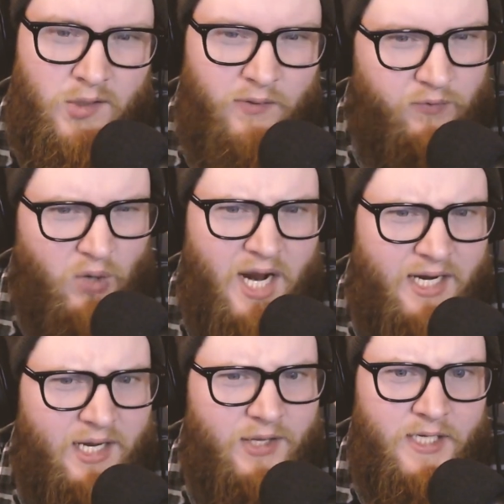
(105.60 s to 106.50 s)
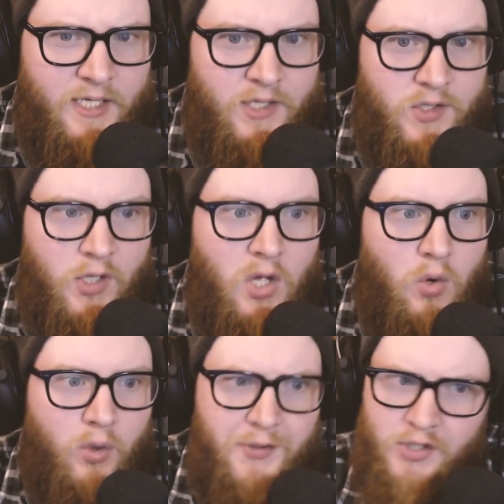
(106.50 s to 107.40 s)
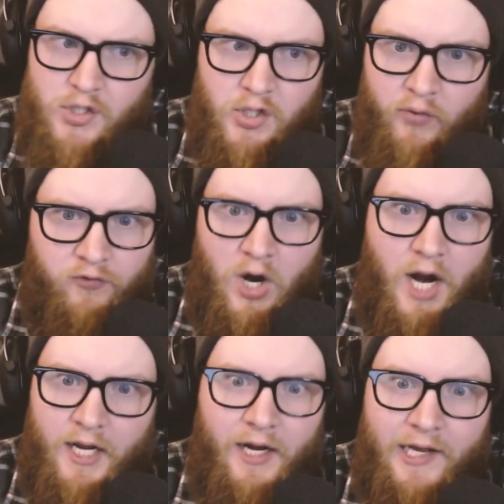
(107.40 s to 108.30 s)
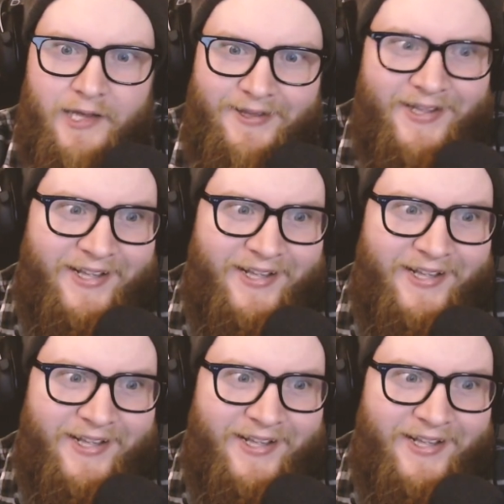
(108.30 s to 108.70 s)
Is it fried? I think it is. Let's just go fried on it.